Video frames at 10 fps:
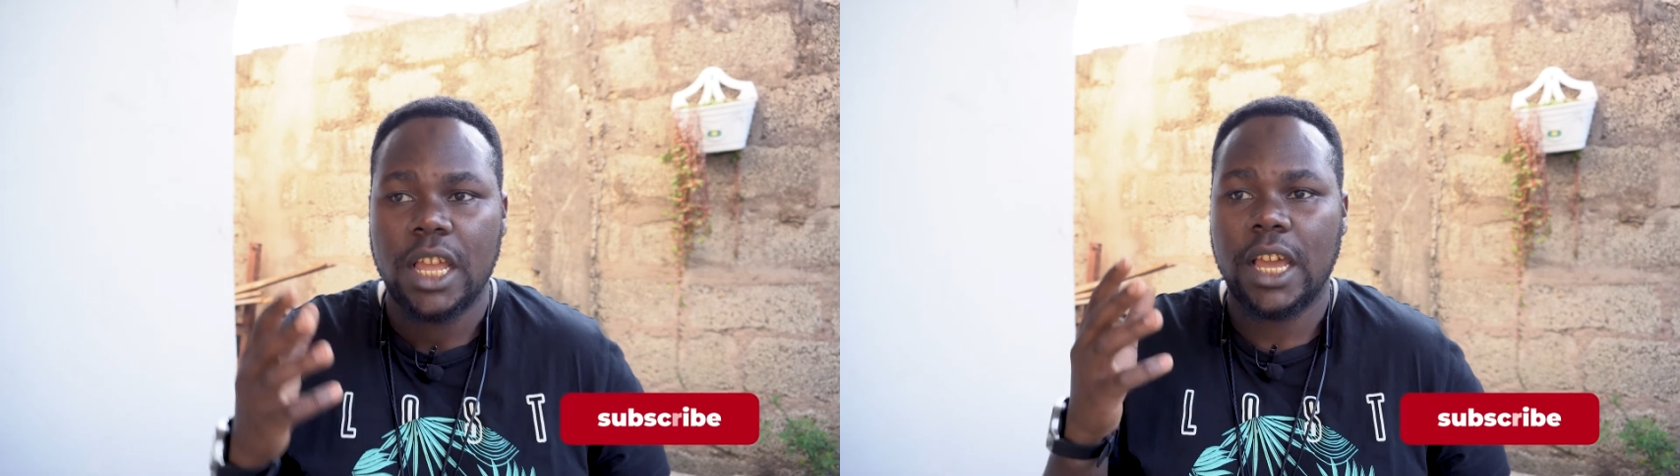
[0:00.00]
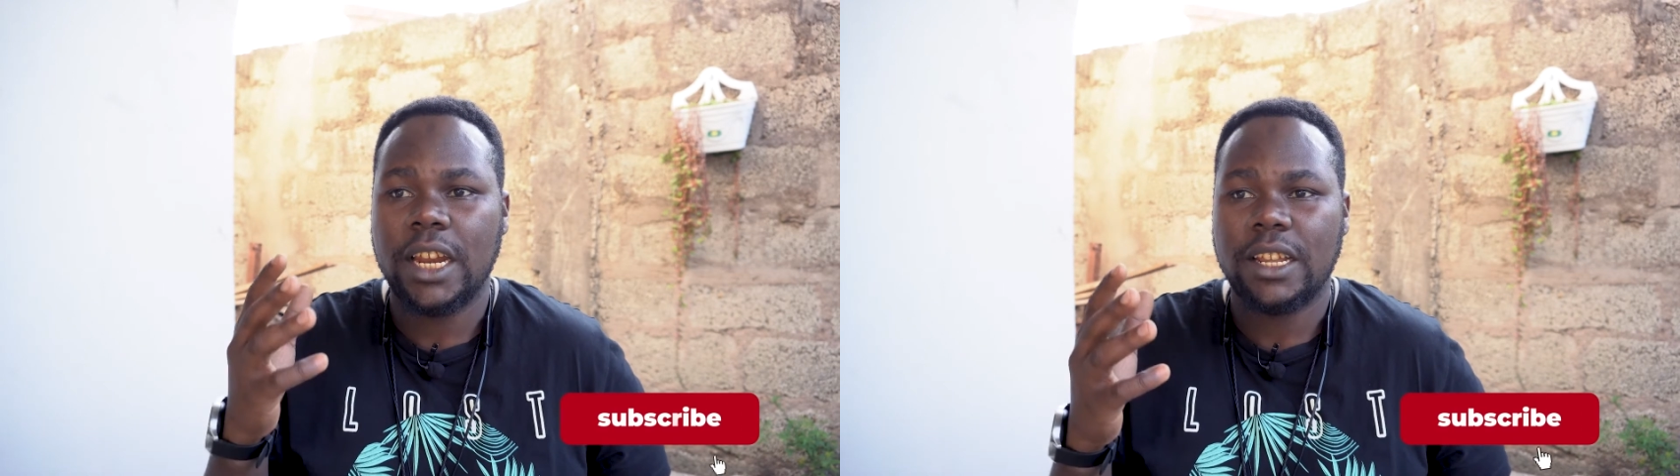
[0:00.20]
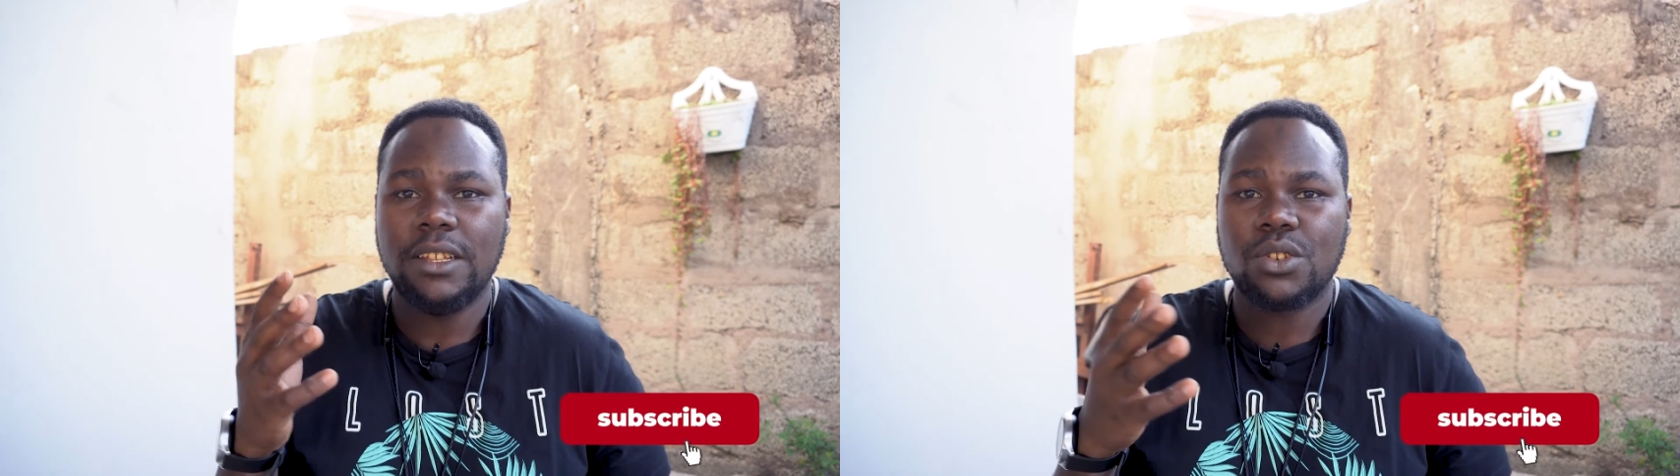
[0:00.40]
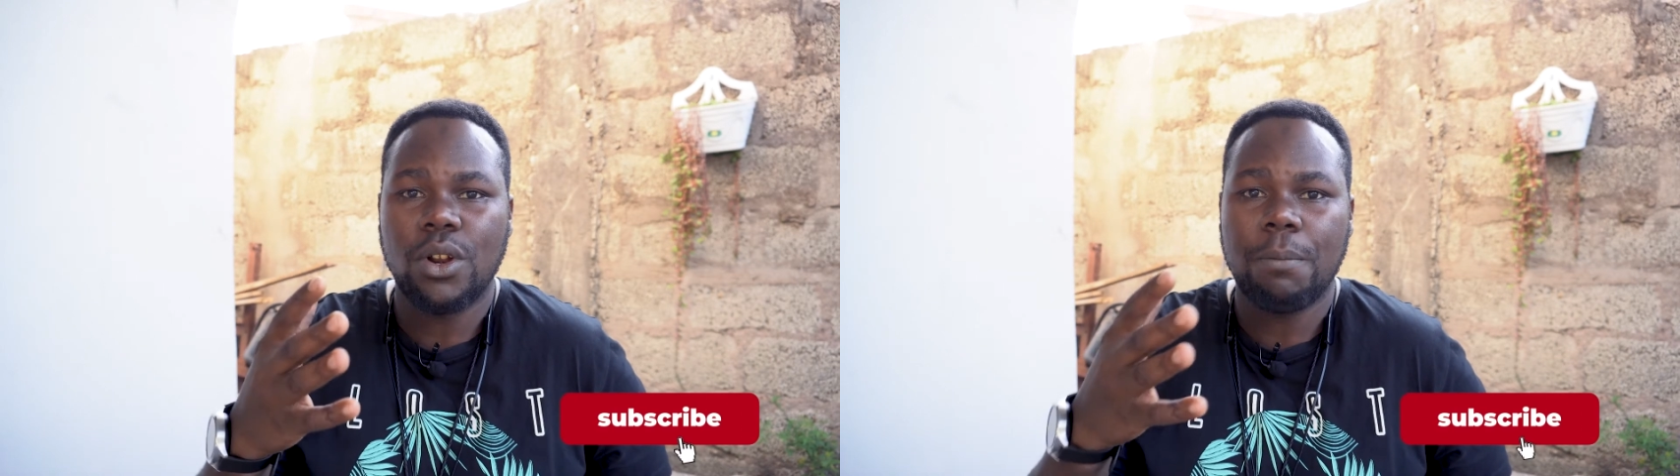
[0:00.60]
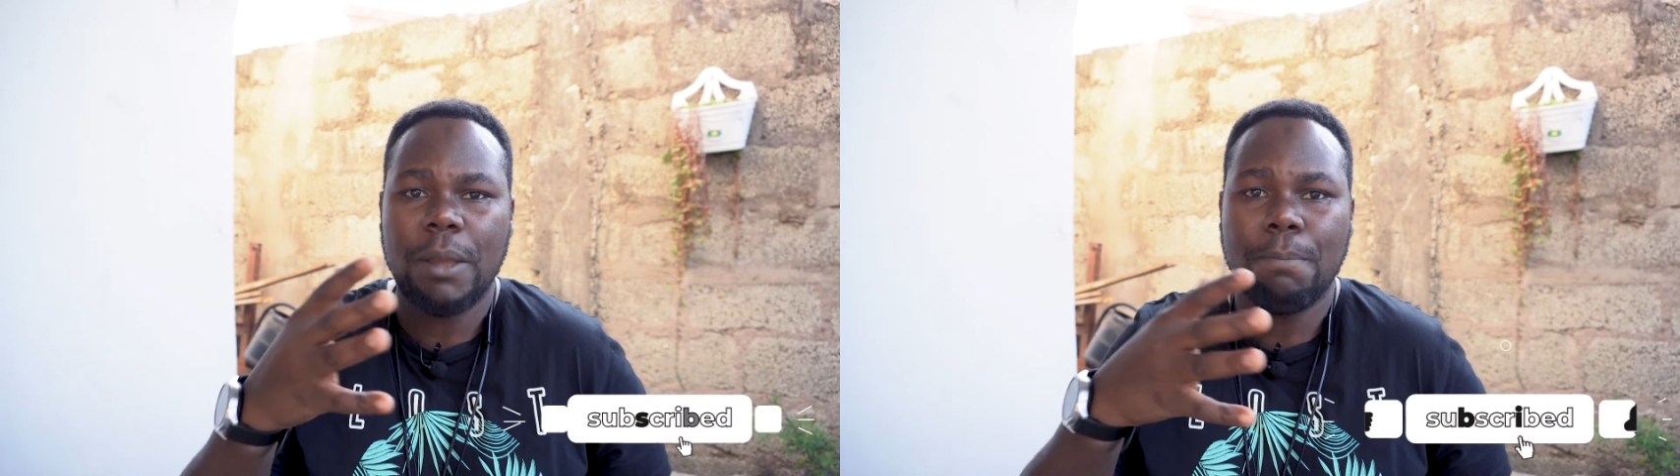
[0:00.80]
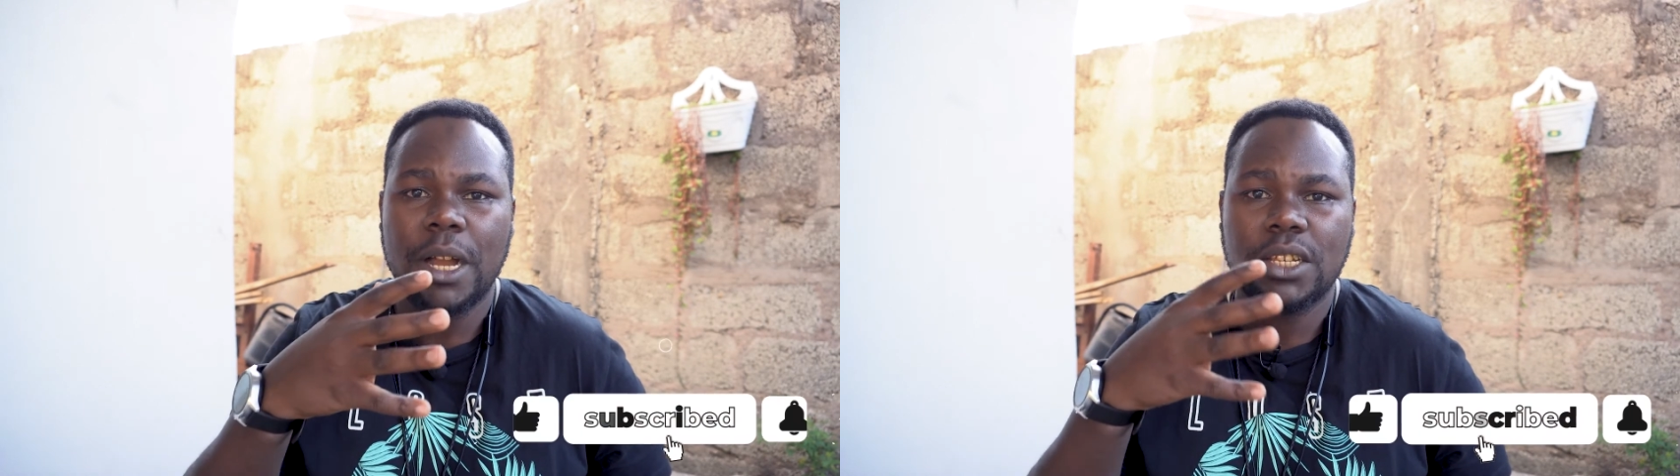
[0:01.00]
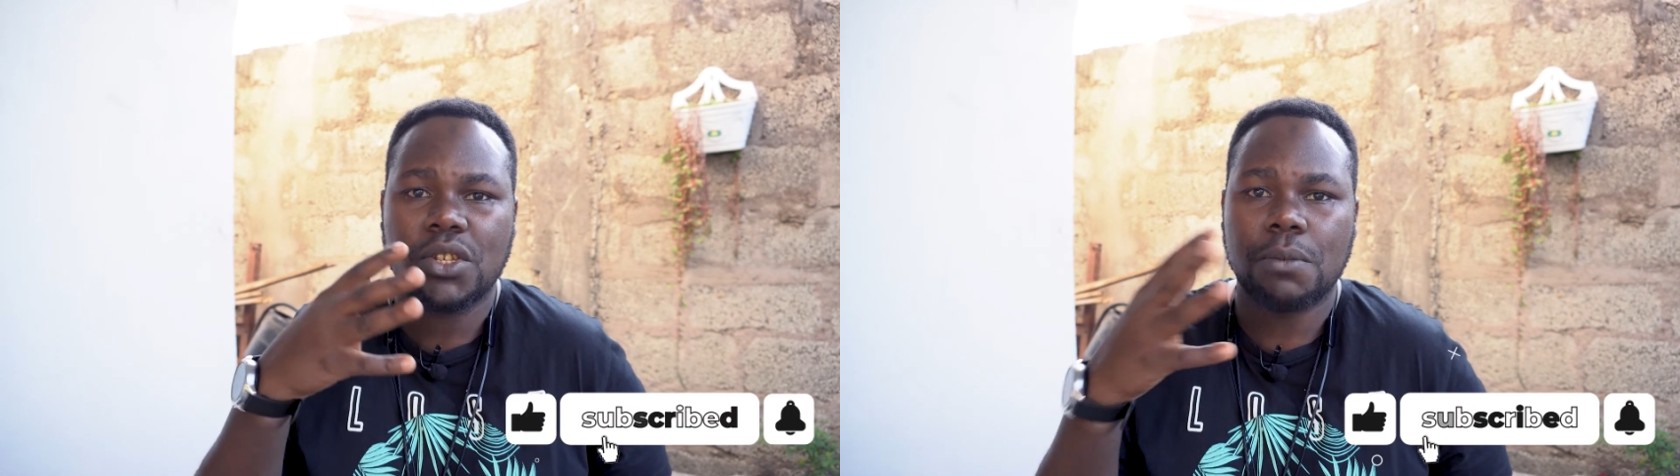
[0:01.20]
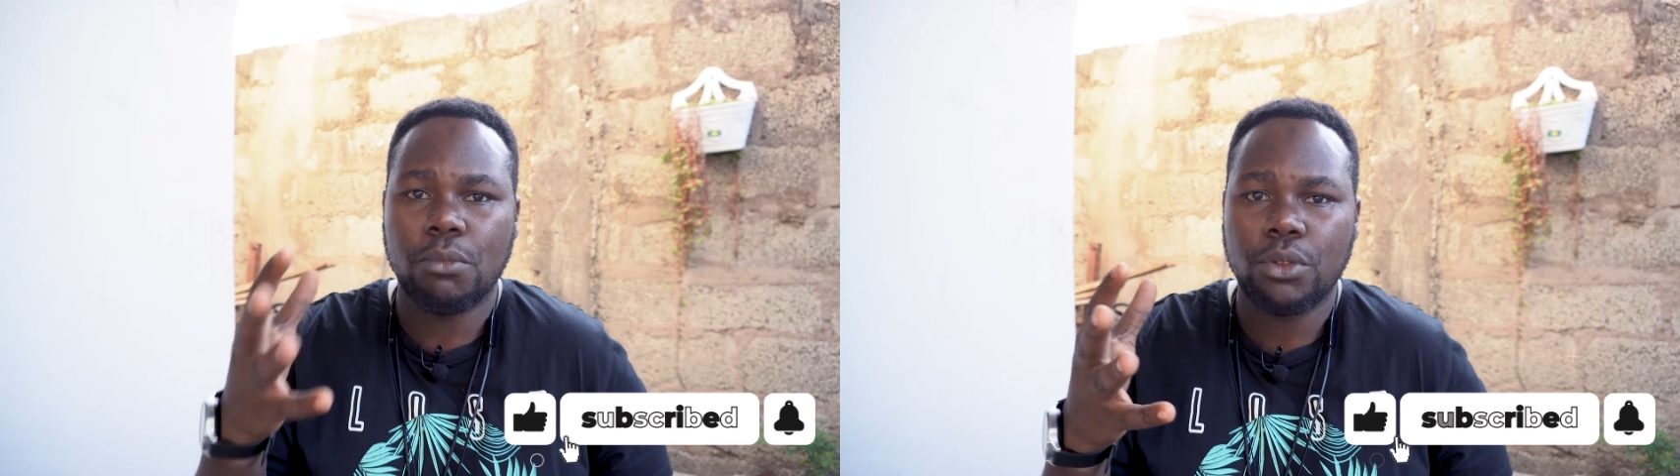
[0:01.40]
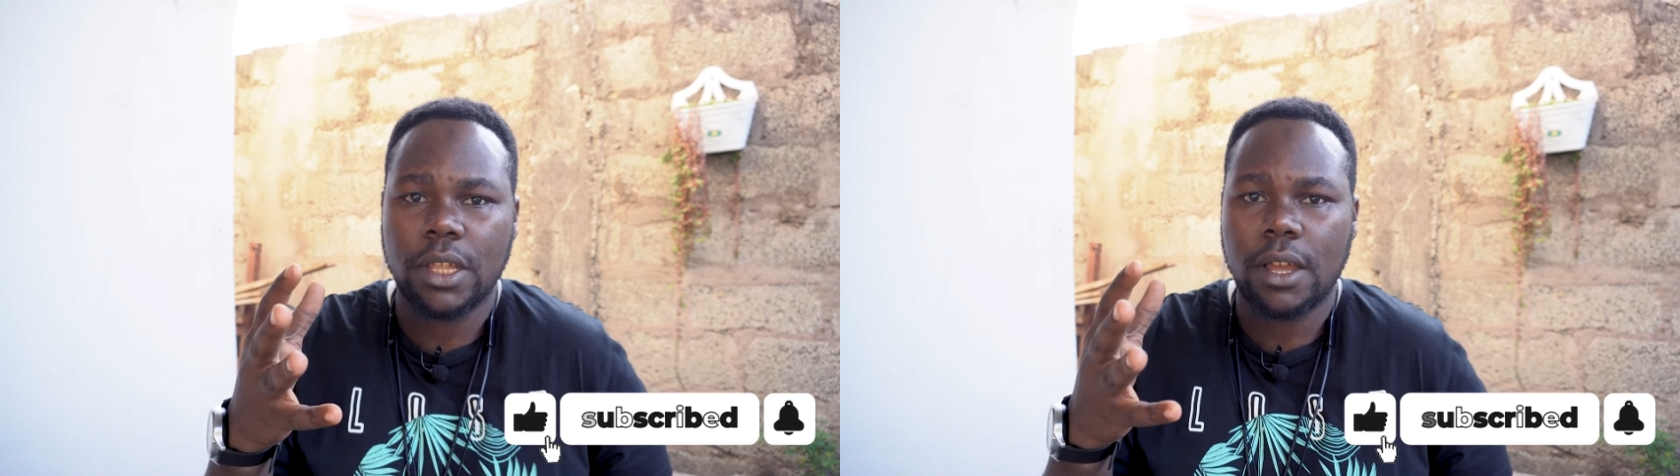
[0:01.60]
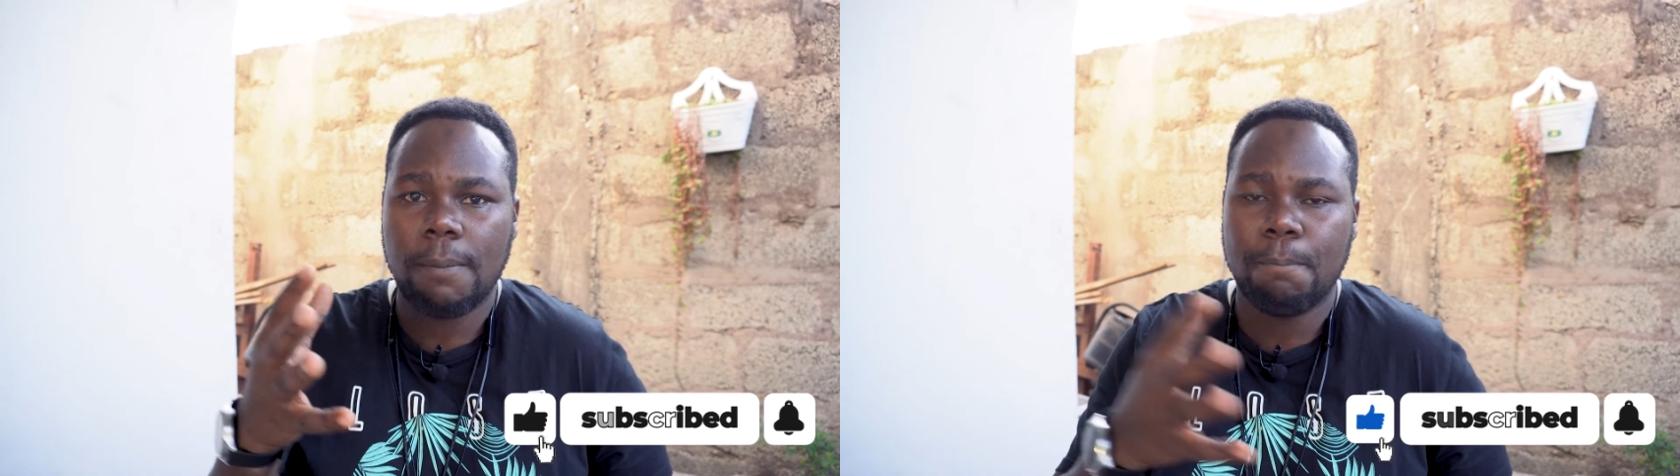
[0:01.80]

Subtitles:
and it's gonna be much smoother,